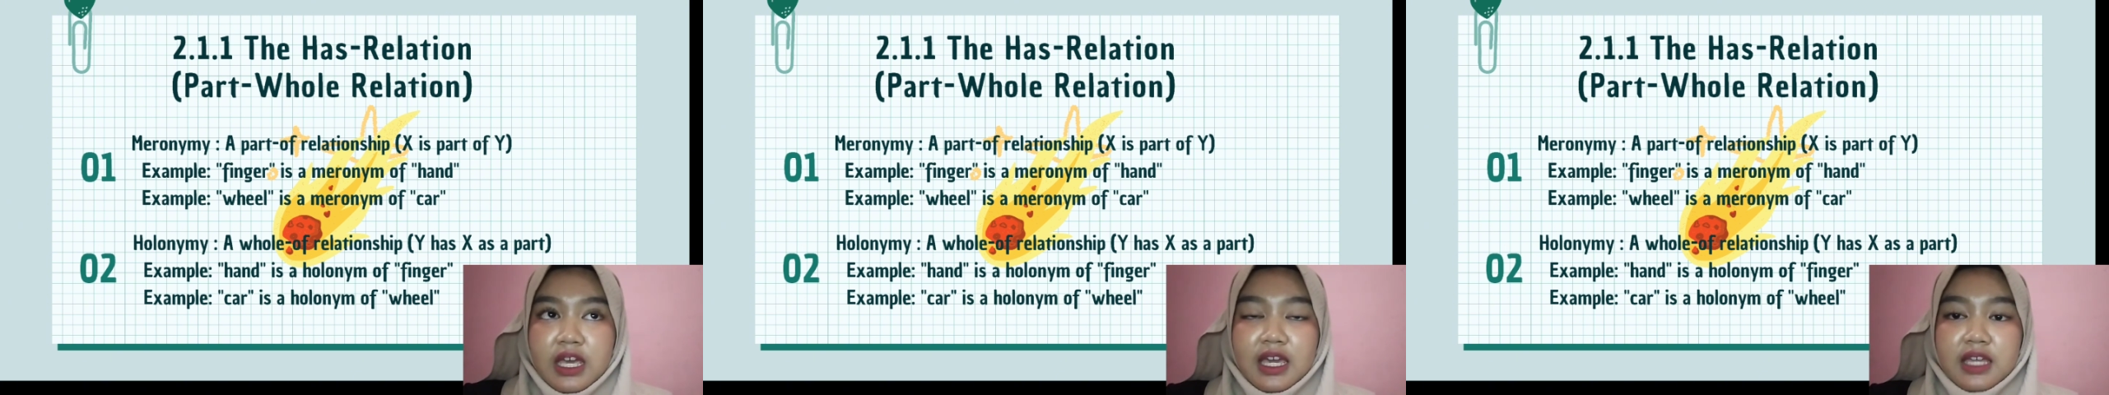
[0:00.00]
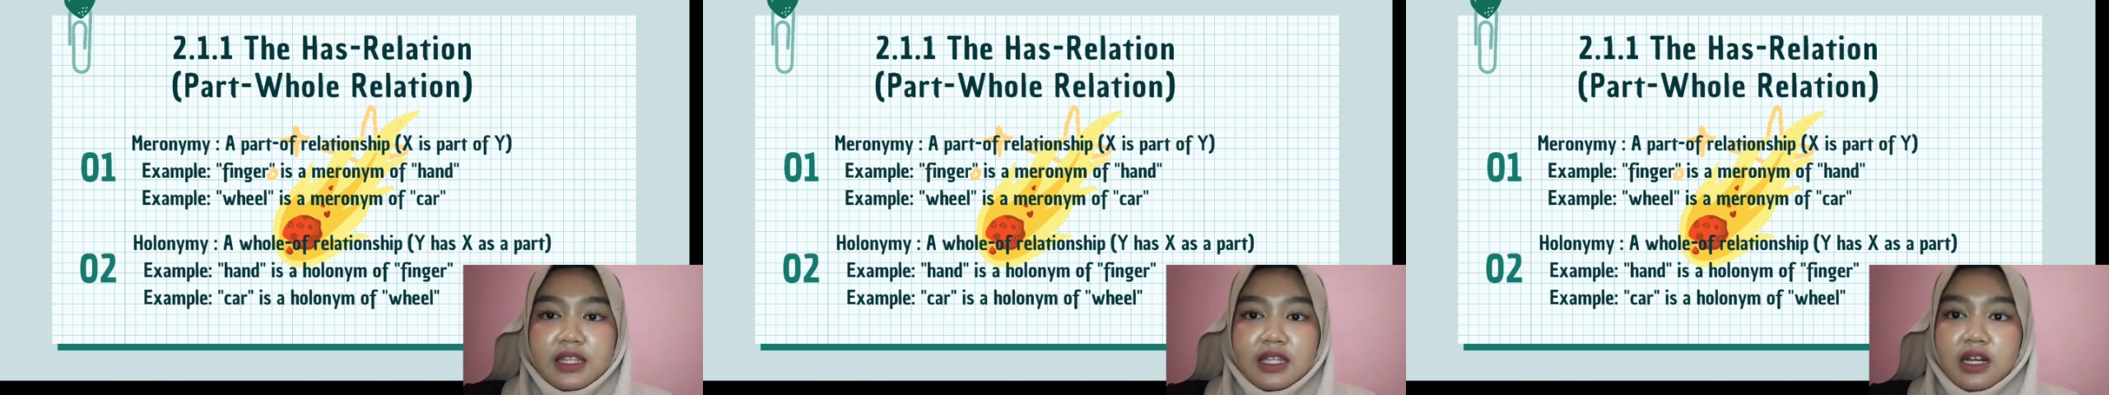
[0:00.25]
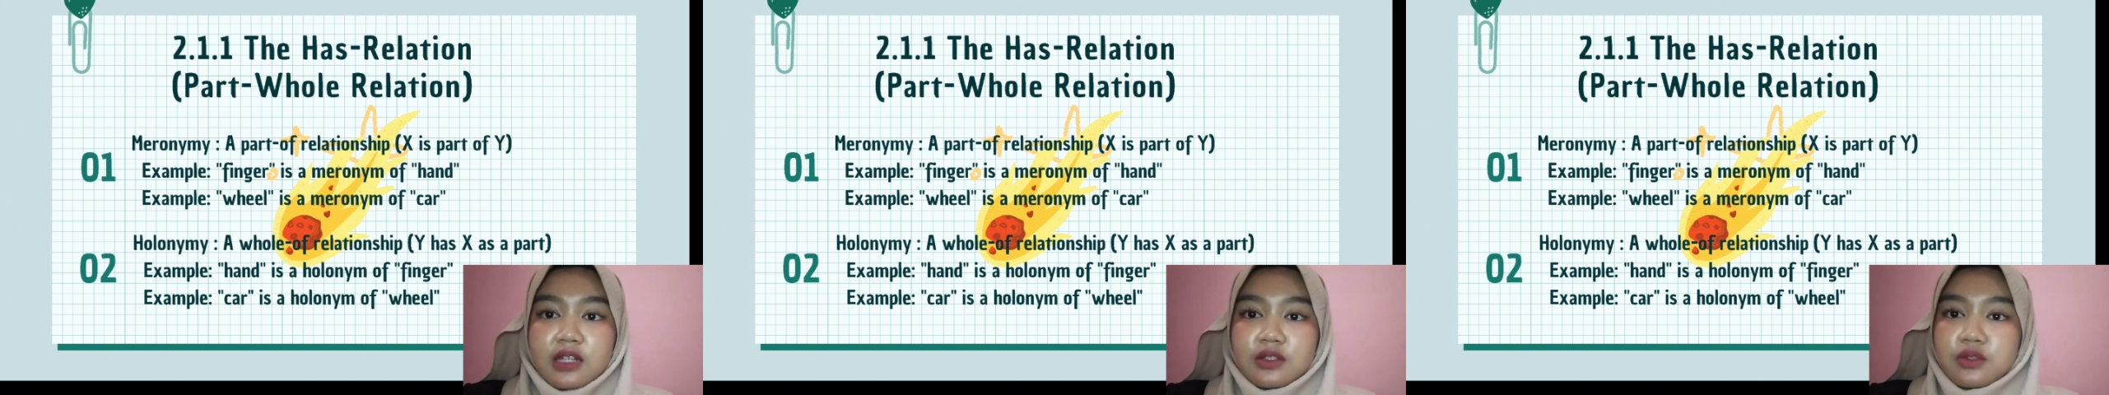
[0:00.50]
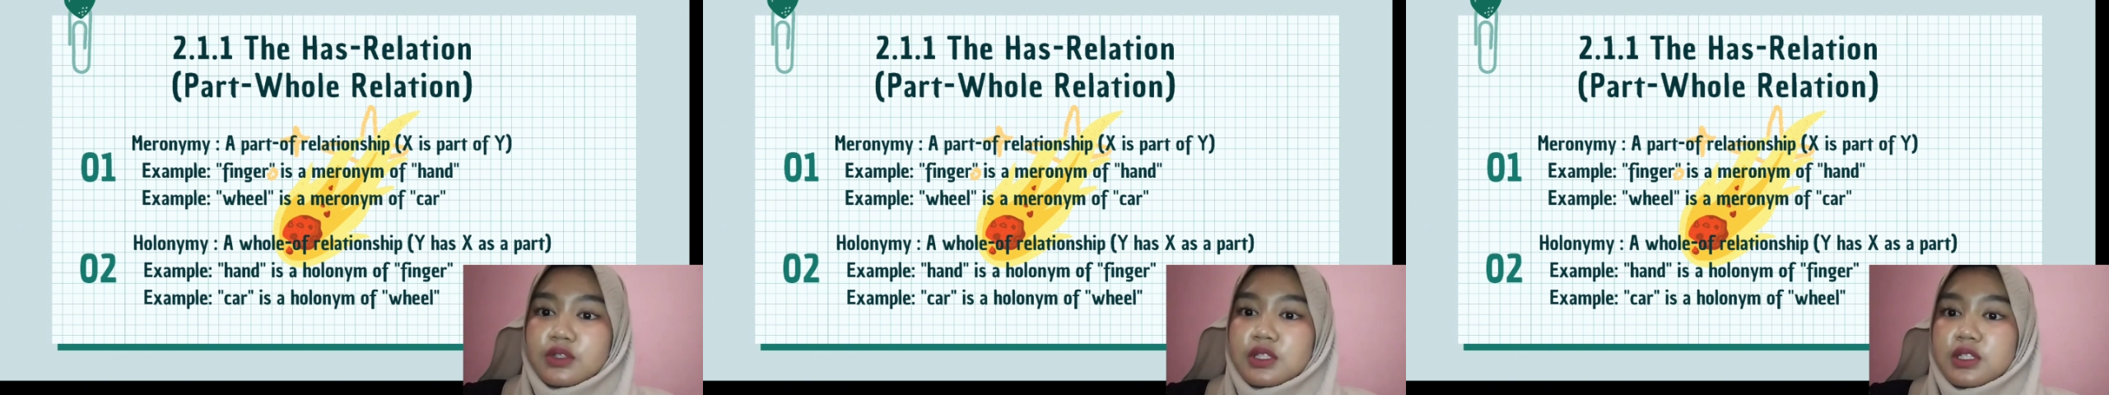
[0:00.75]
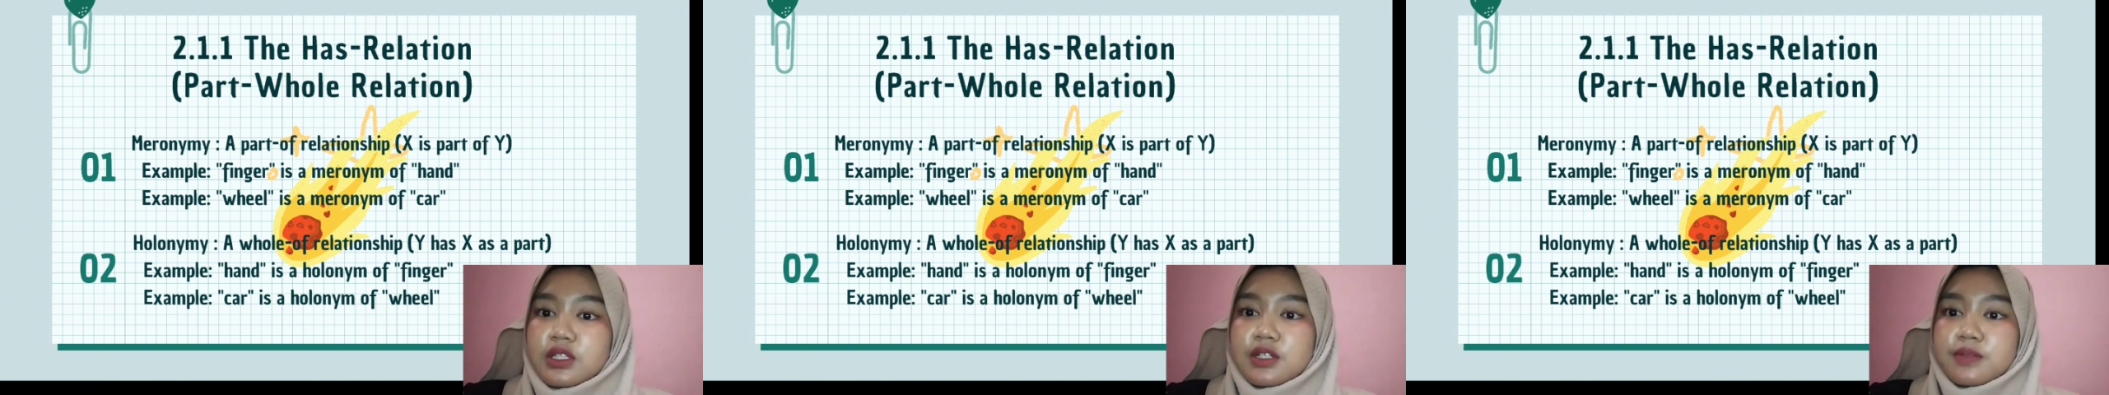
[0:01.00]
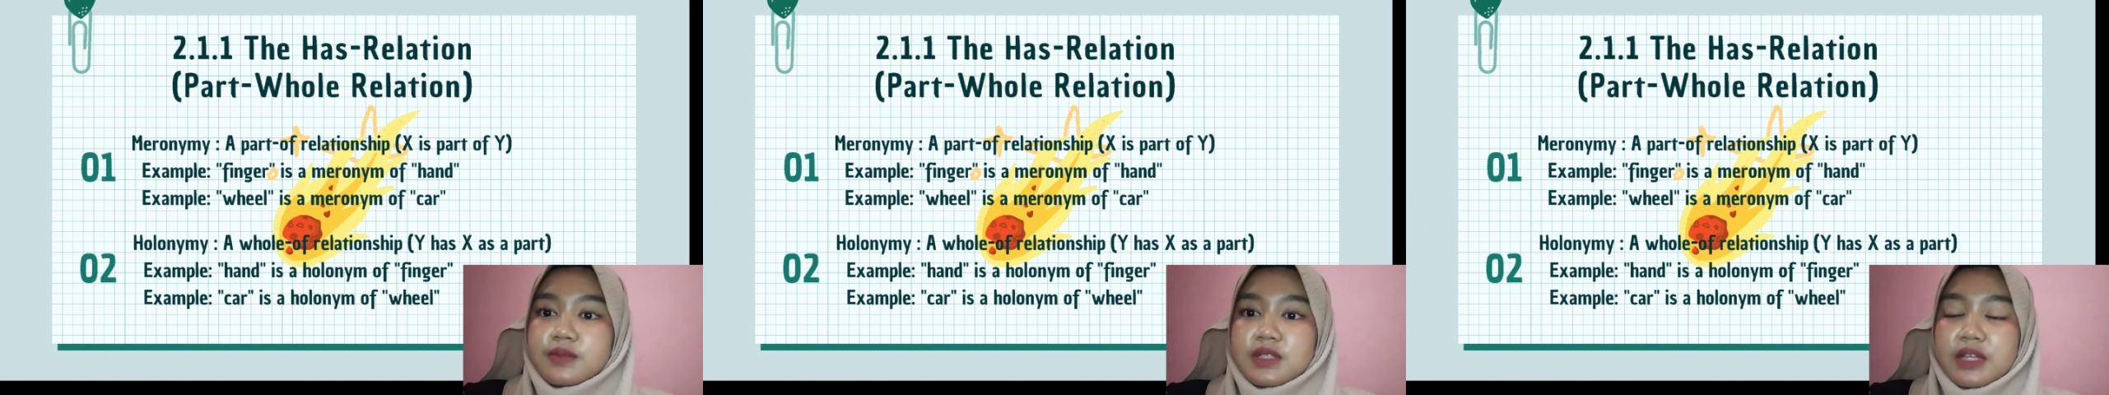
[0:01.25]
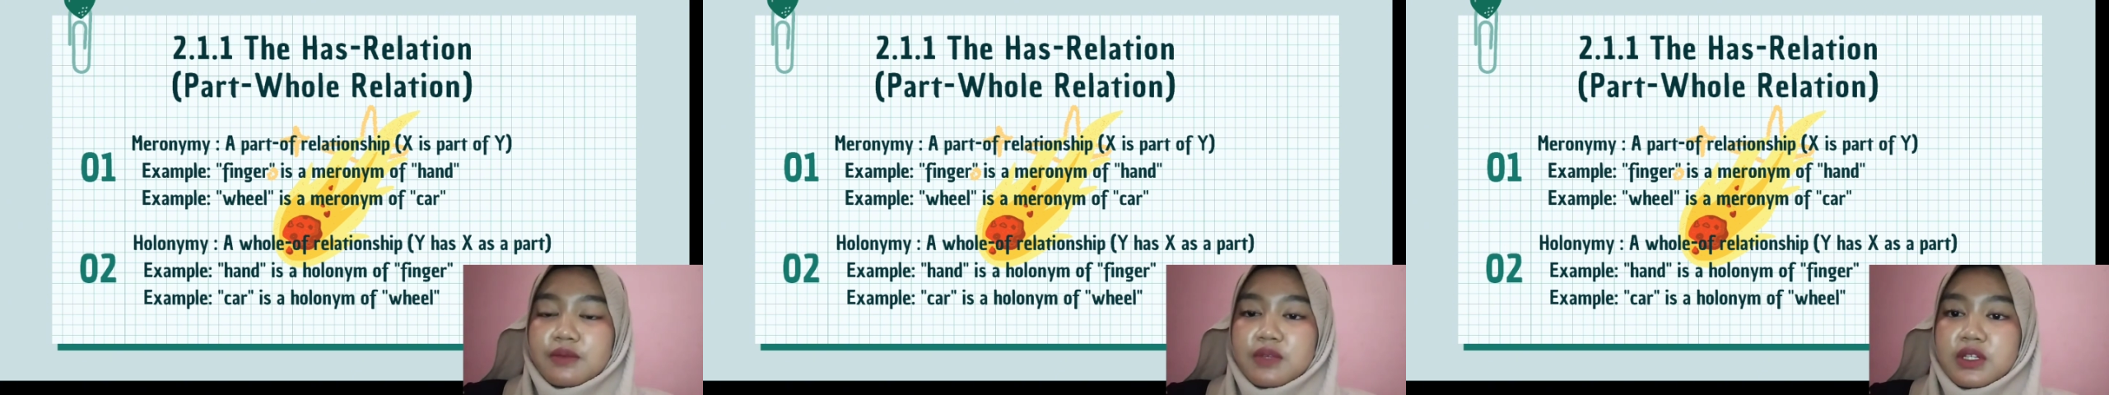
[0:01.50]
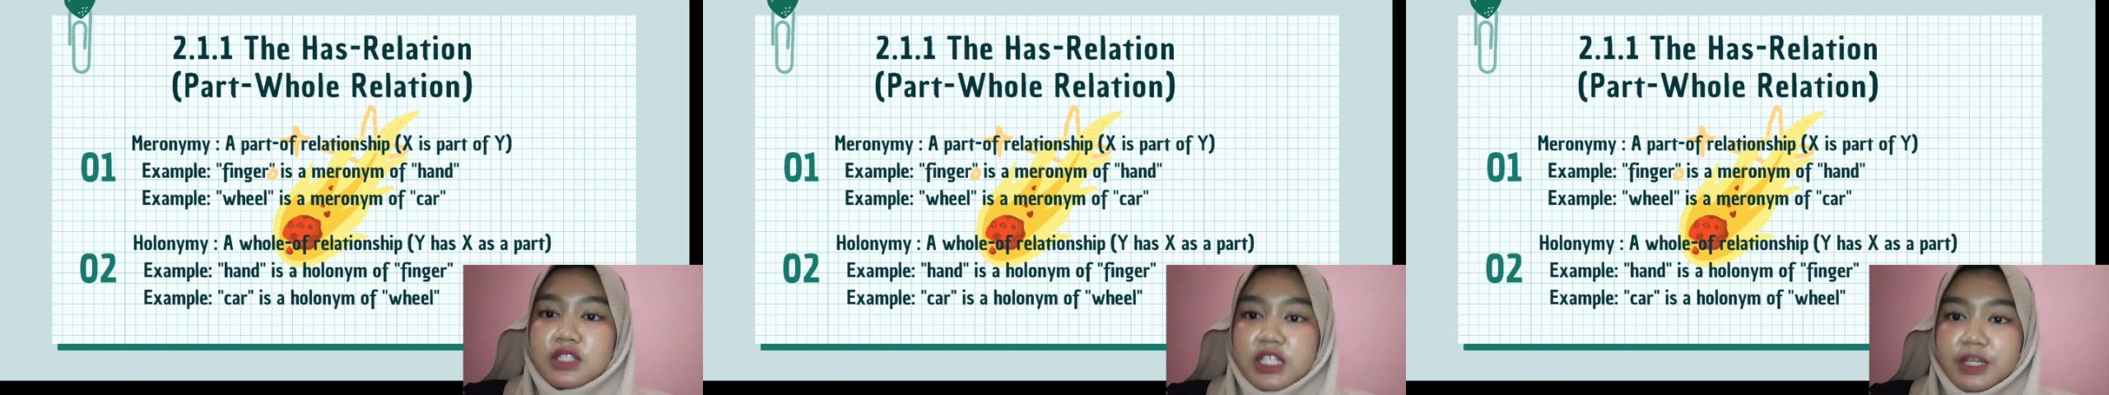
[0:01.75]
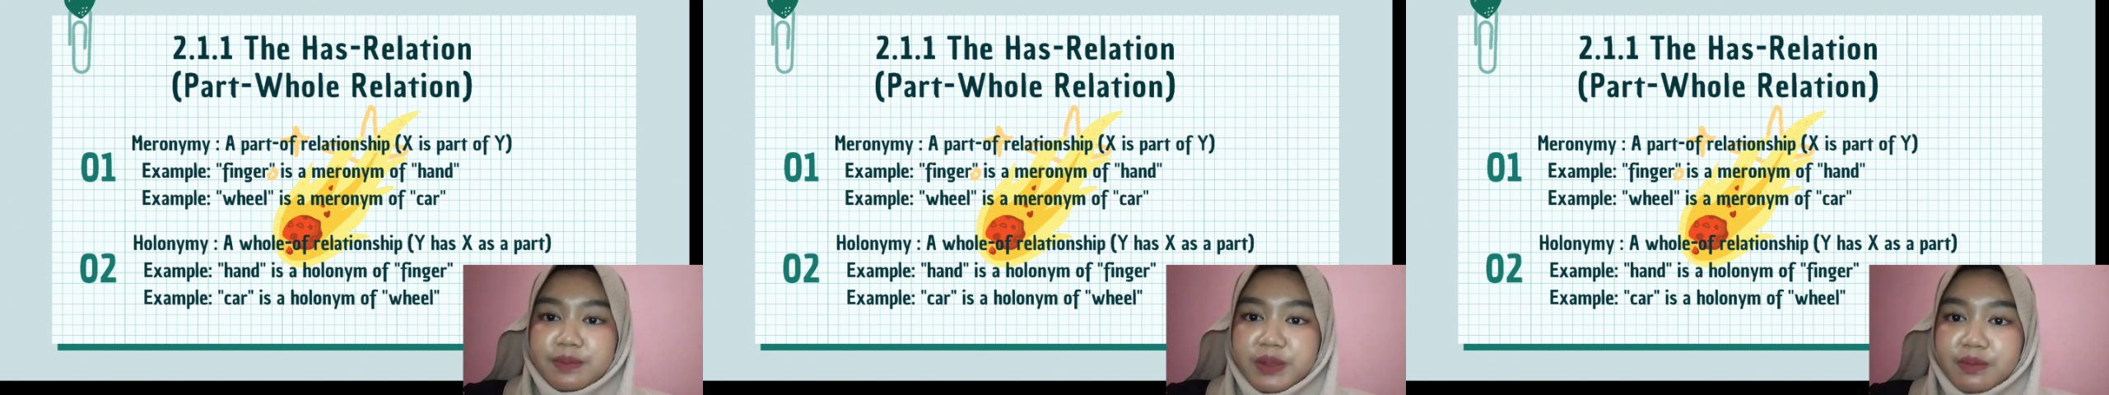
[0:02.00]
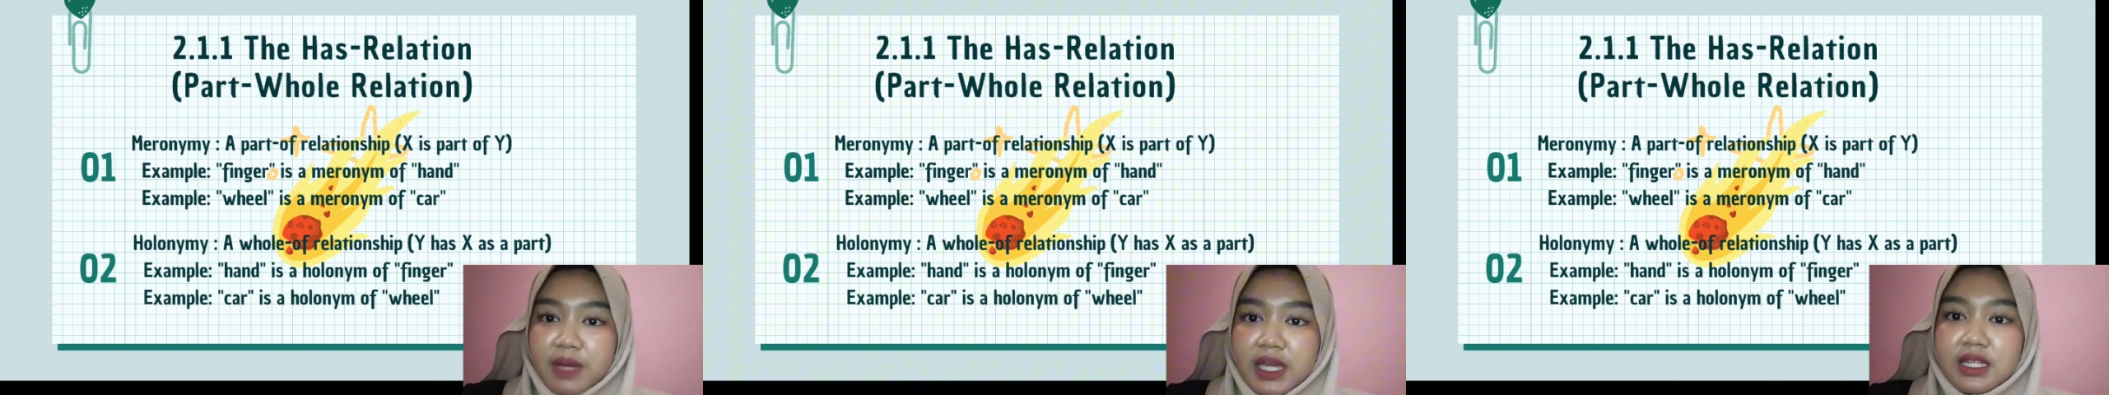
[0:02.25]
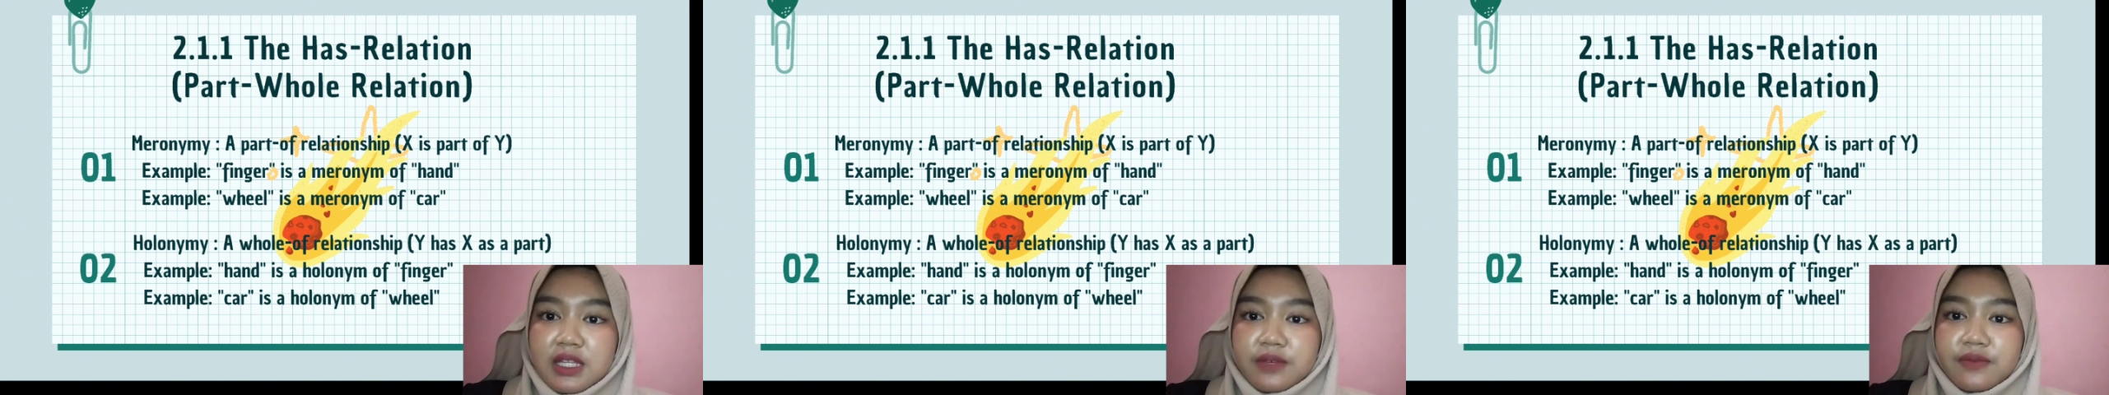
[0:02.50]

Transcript: And there are 2 terms that we need to keep in mind.